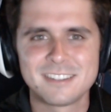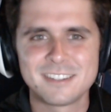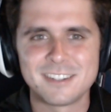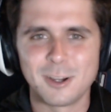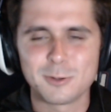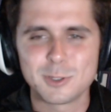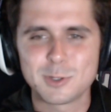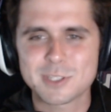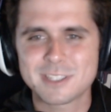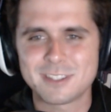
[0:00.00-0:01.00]
Don't
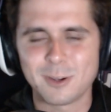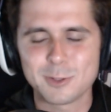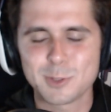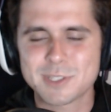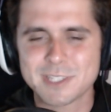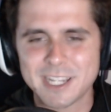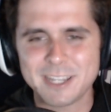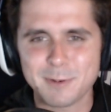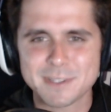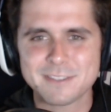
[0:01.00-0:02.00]
lose sight
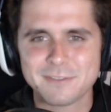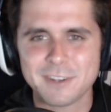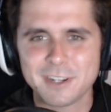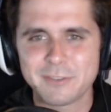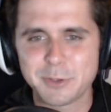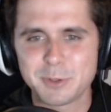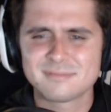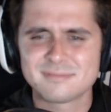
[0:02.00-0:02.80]
of what's in front of you.